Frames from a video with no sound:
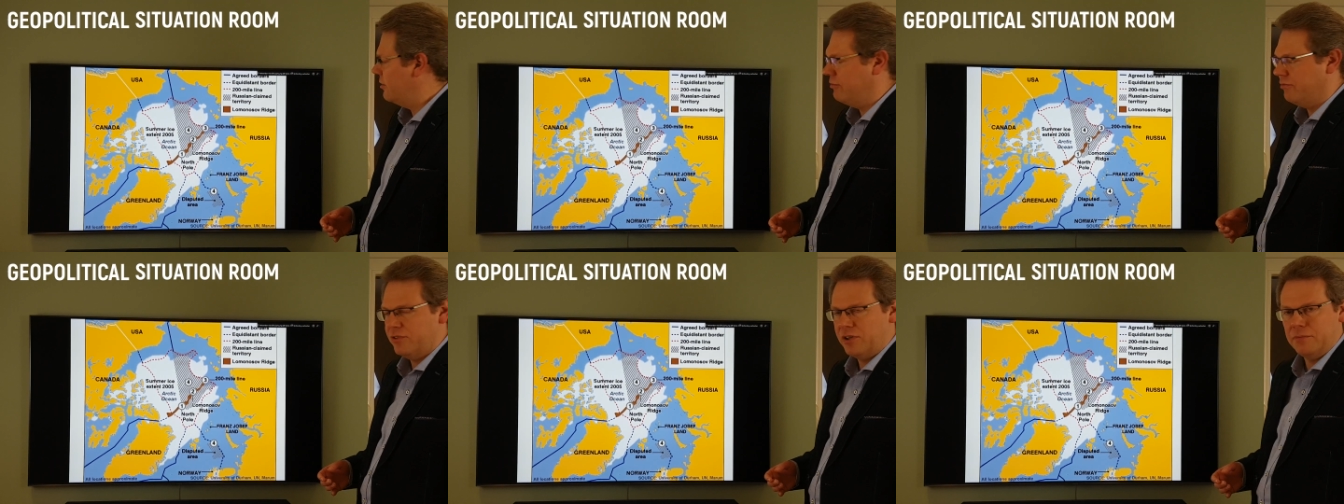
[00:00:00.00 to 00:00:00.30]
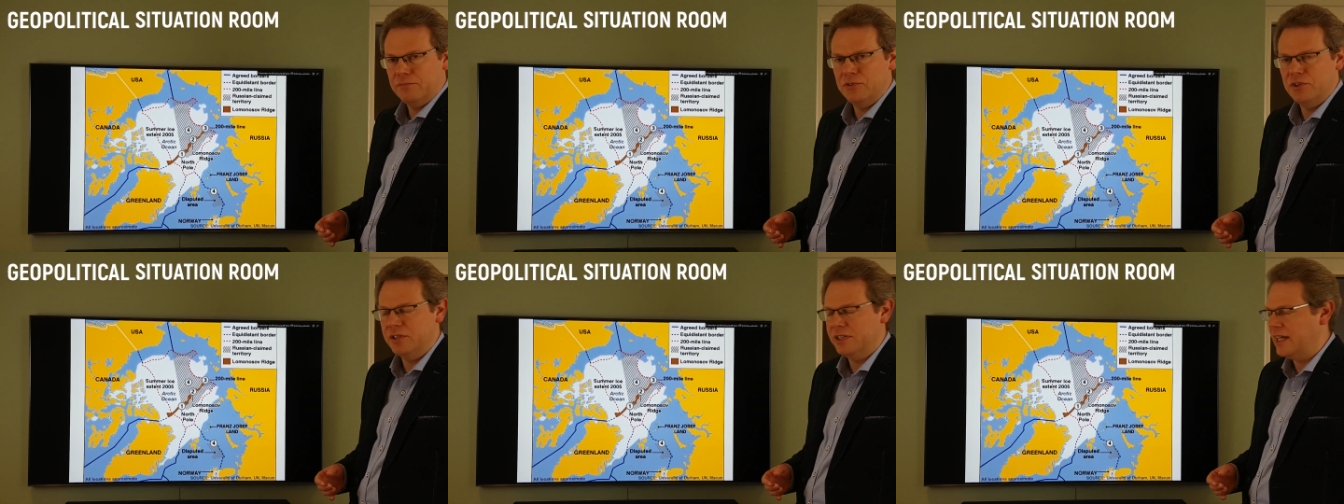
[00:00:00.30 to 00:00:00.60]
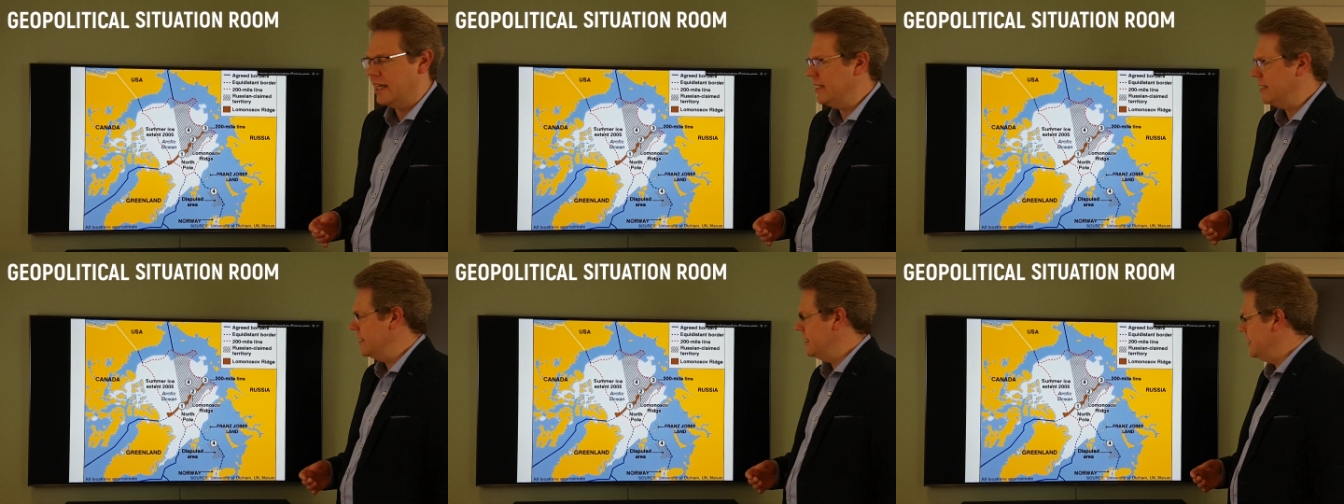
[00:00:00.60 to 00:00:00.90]
from the
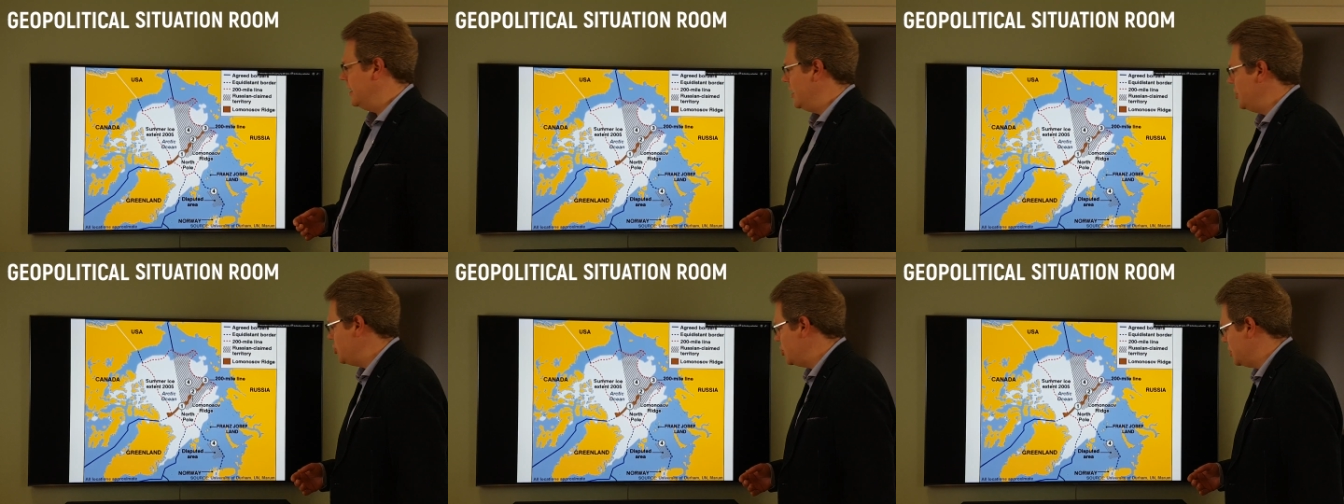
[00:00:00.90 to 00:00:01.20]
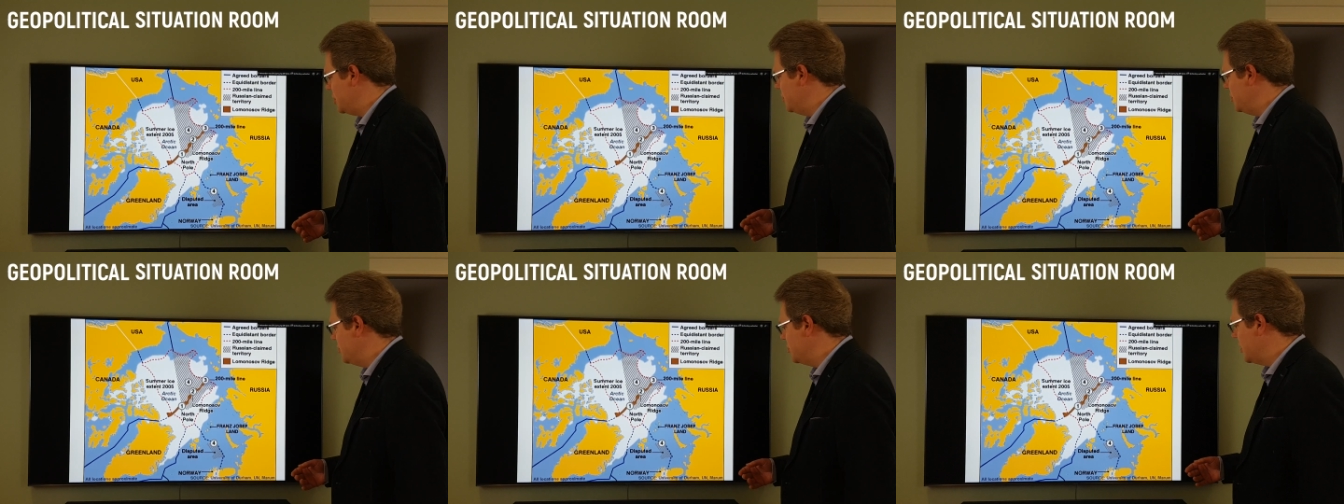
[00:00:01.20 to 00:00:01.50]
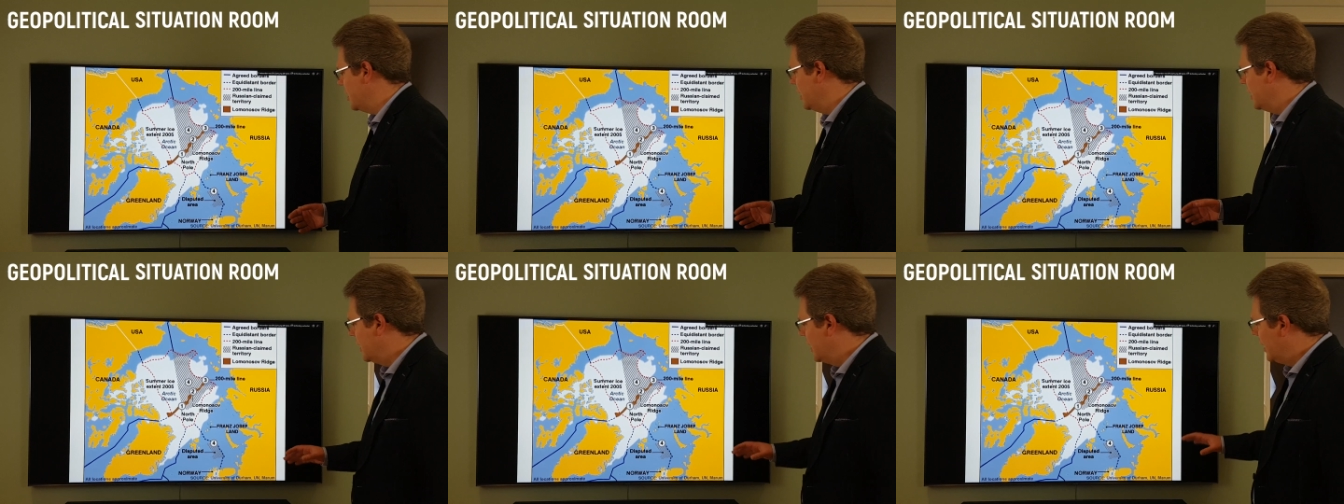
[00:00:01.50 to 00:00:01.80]
United
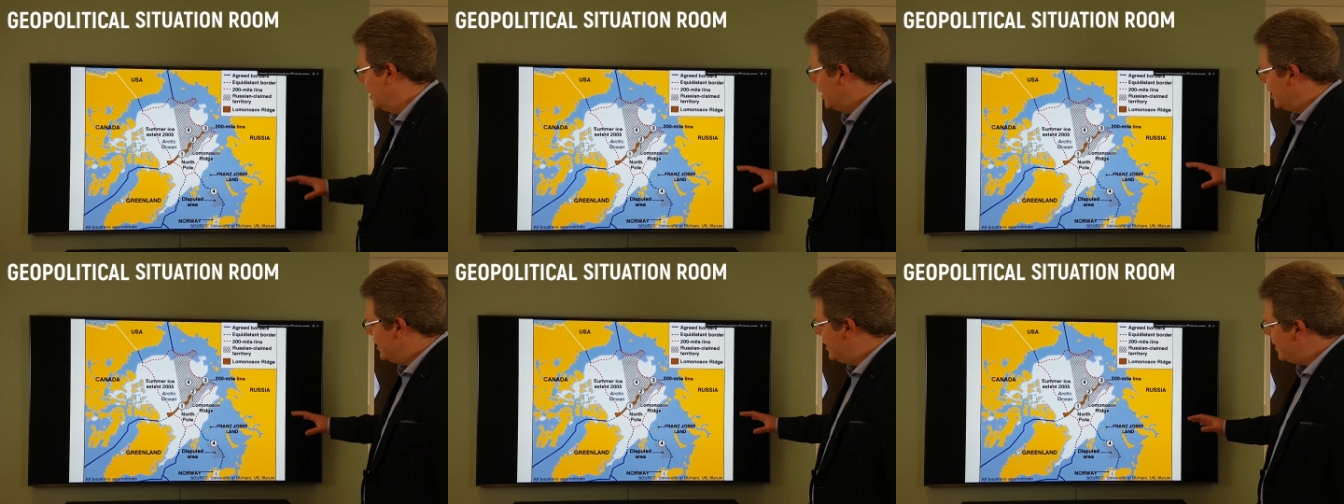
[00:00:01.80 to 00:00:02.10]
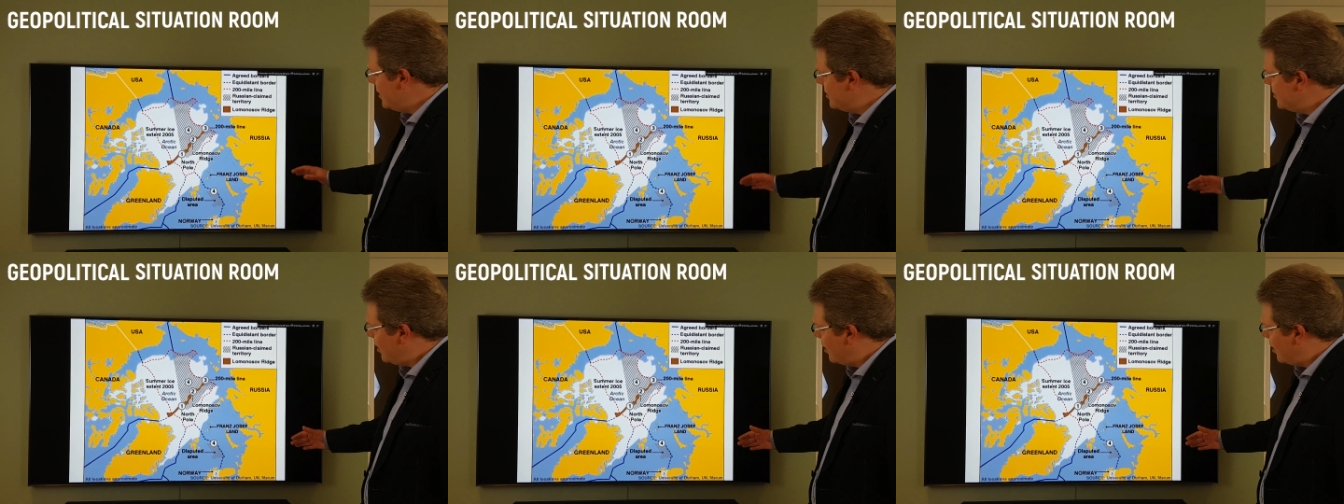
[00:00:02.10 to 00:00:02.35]
Nations. These